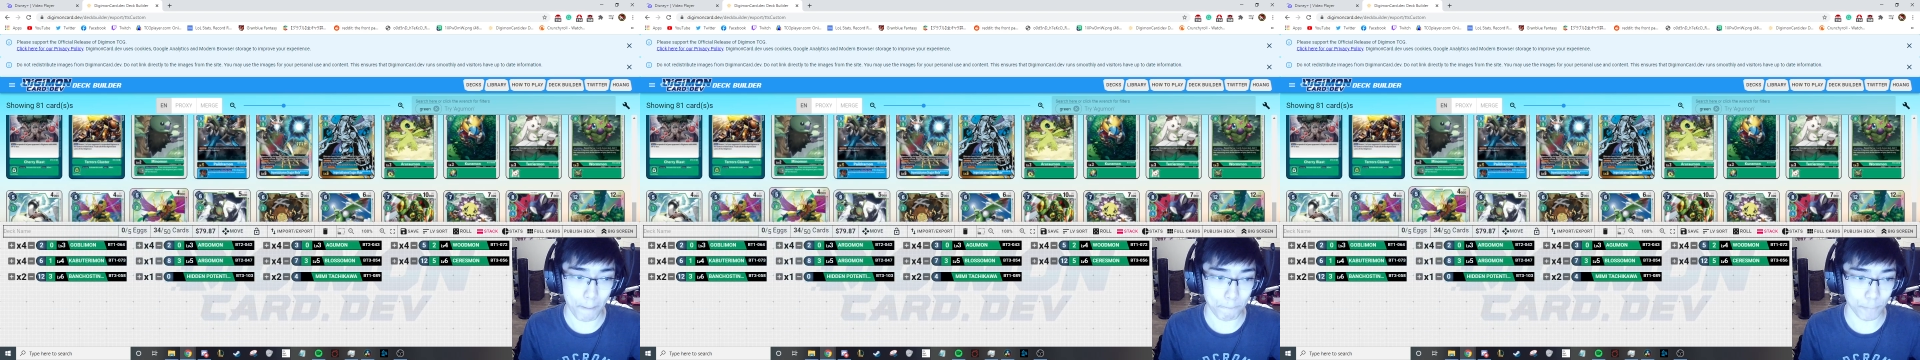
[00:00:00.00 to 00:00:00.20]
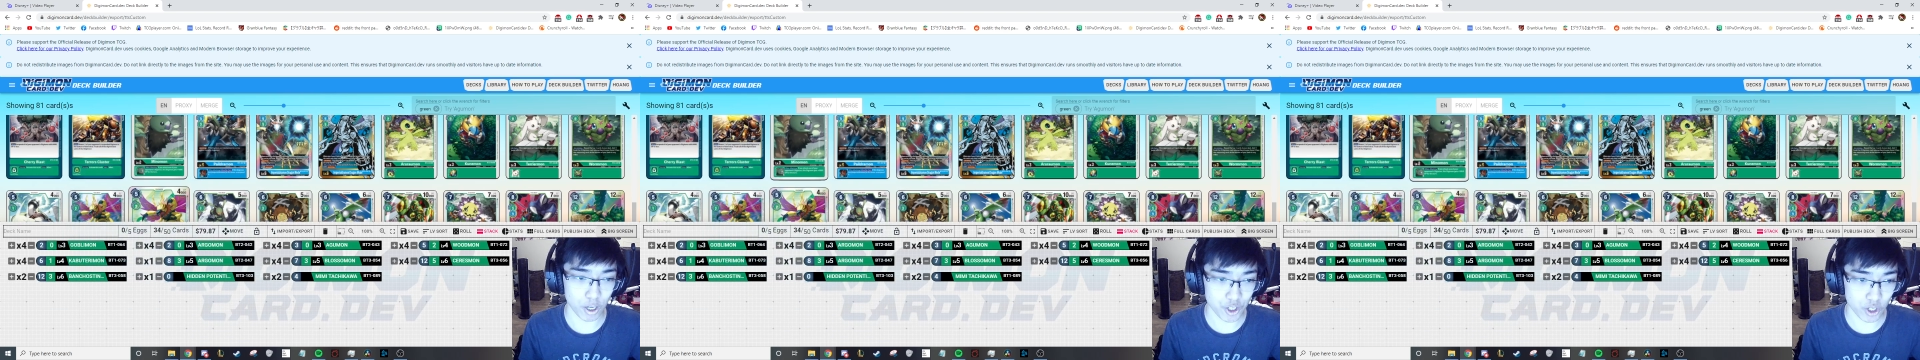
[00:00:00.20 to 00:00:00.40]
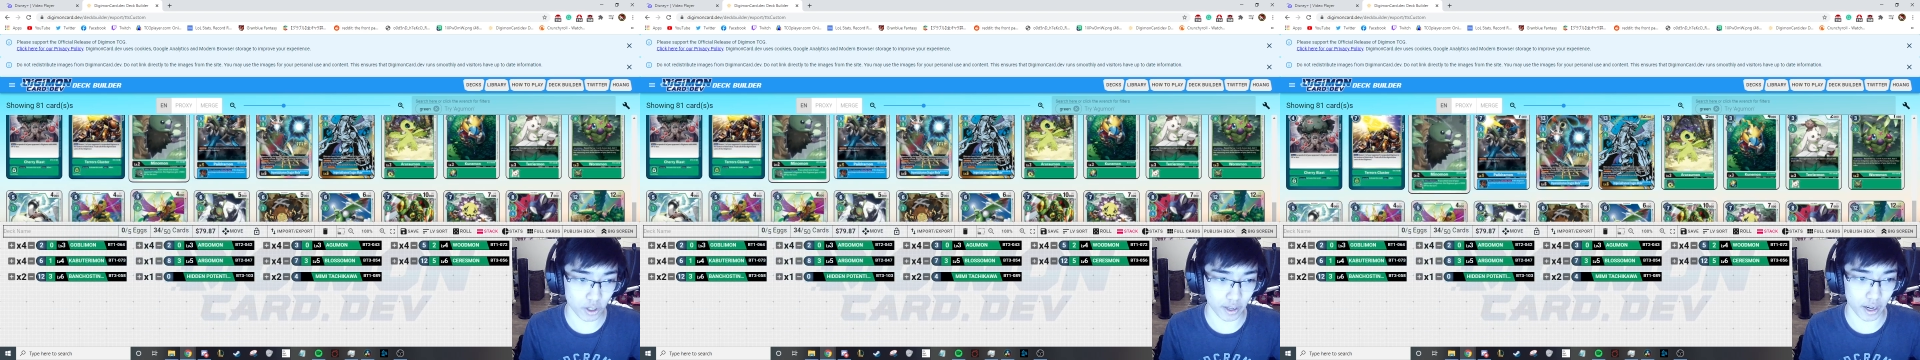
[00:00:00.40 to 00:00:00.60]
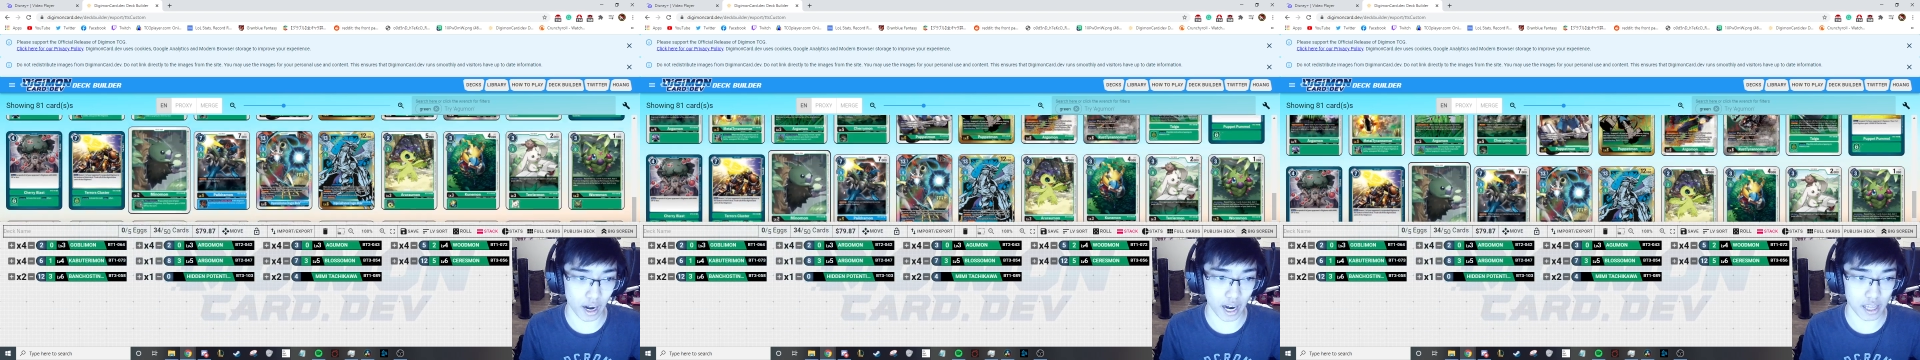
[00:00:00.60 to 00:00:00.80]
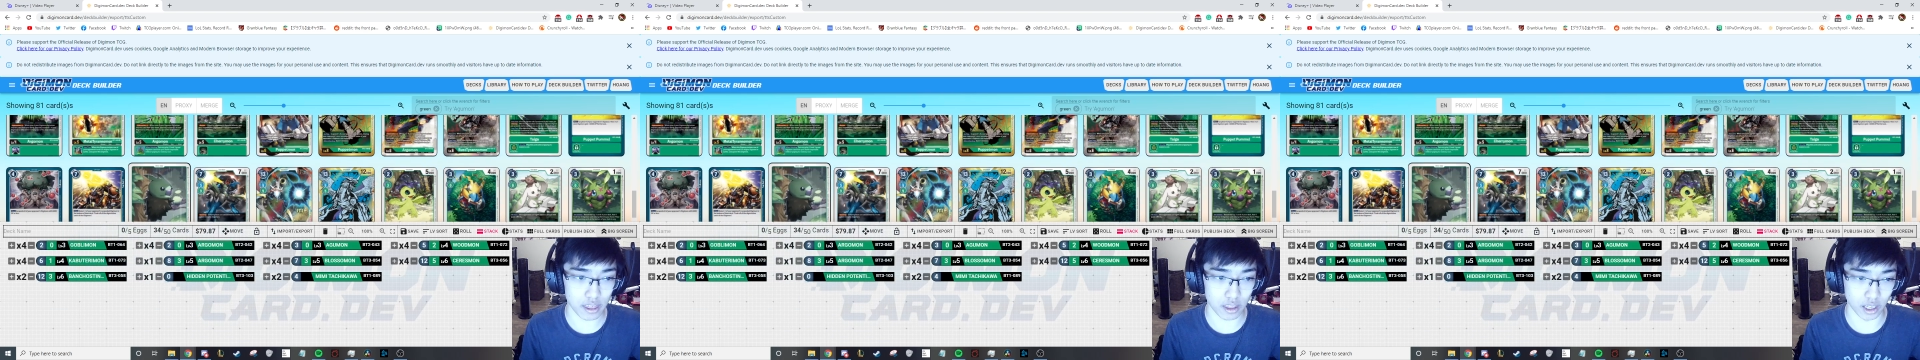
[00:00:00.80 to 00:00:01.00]
Personally,
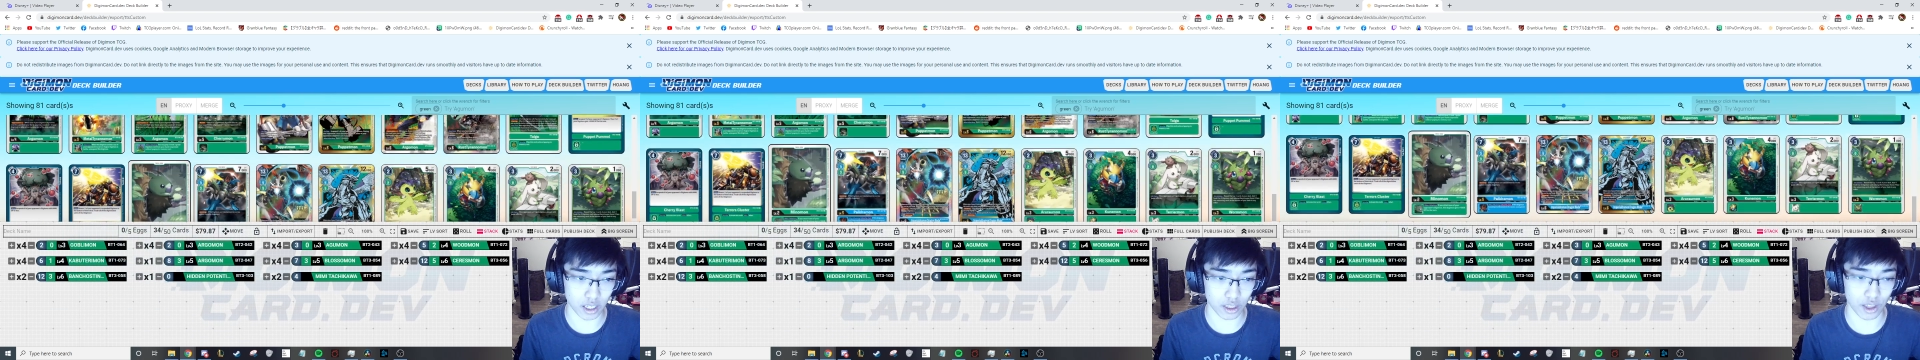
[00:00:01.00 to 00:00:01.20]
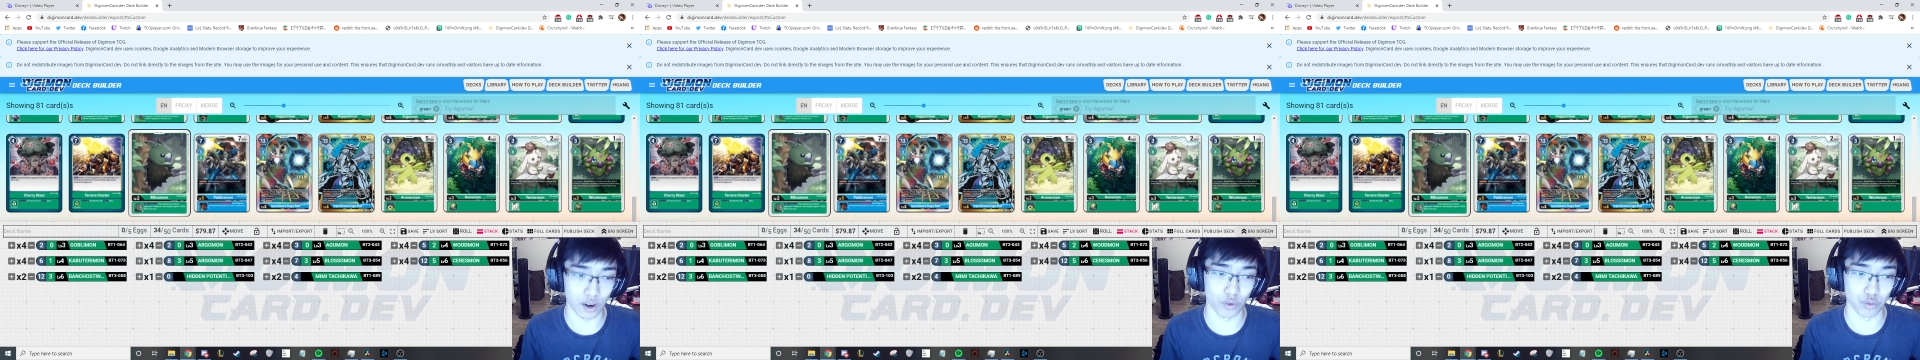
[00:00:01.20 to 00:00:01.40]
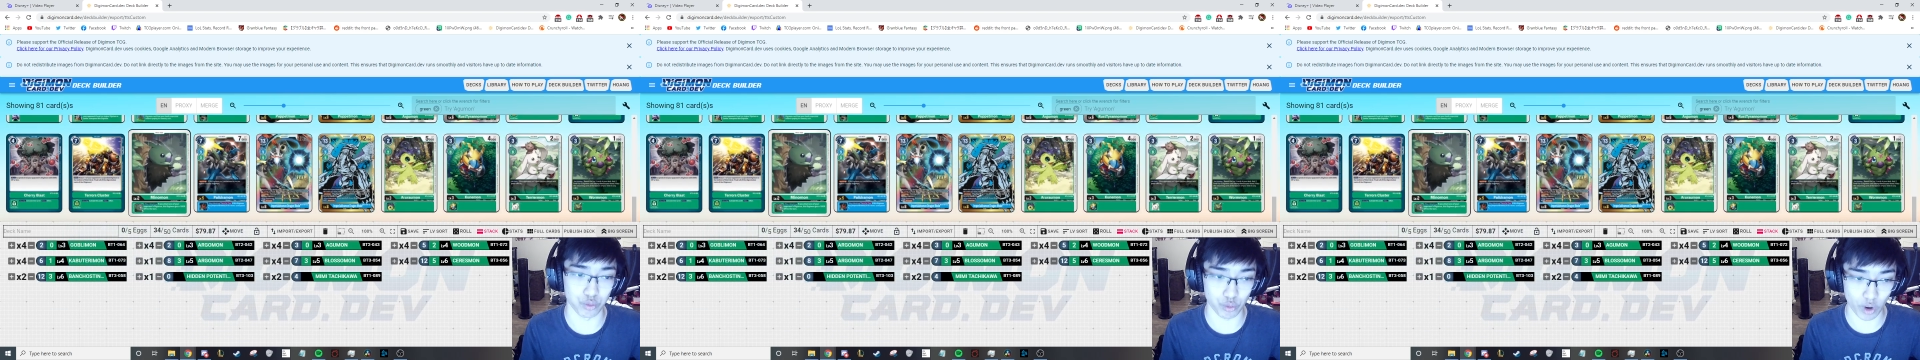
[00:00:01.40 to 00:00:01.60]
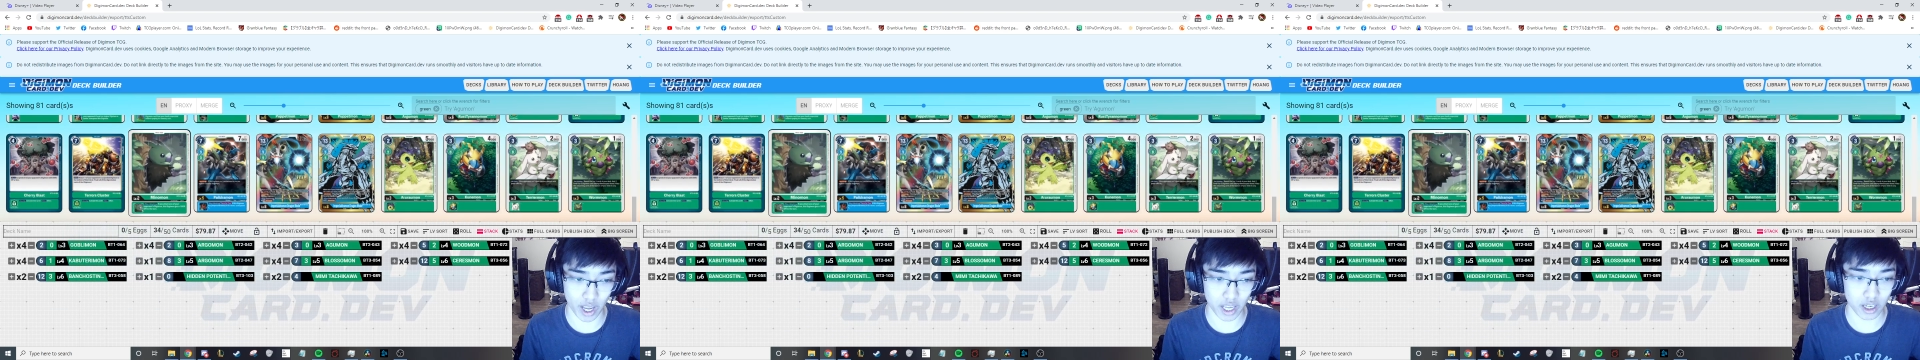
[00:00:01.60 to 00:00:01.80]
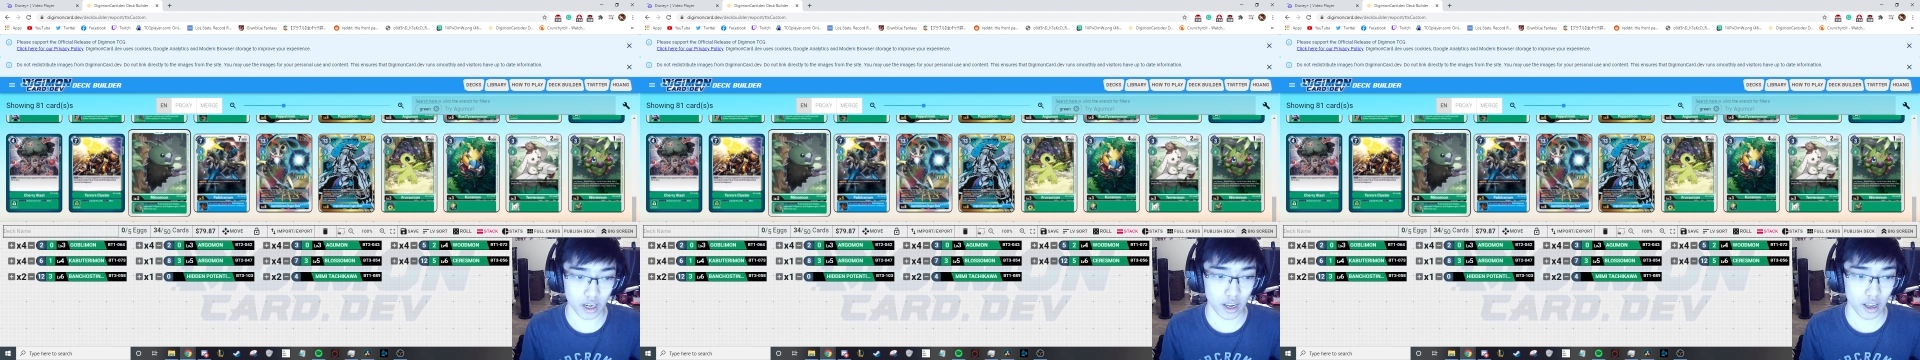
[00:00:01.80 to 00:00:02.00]
I think that
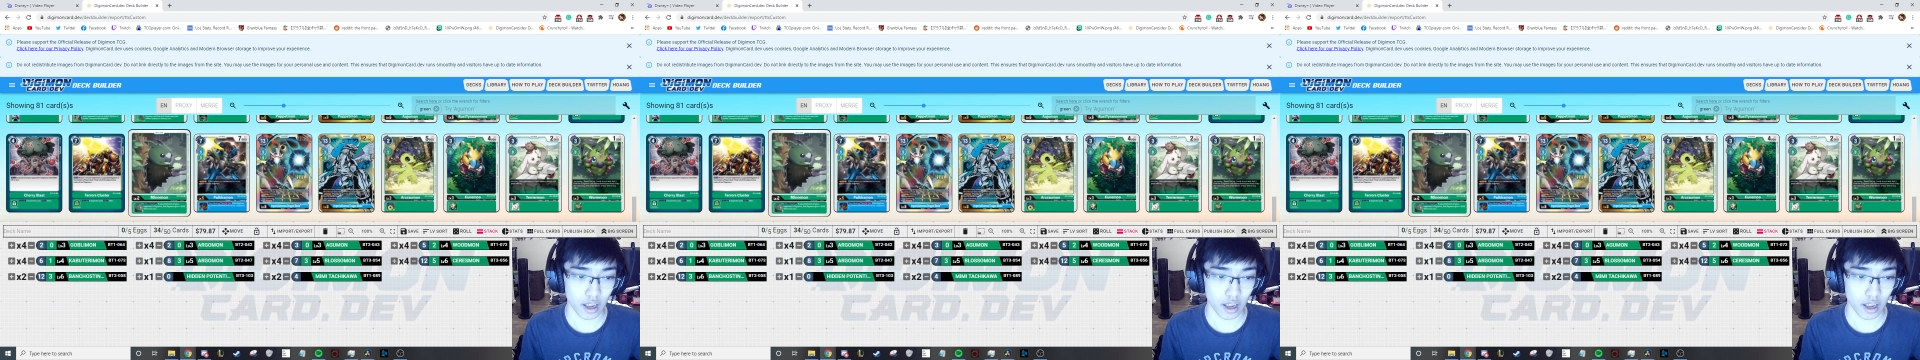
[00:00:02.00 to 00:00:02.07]
Red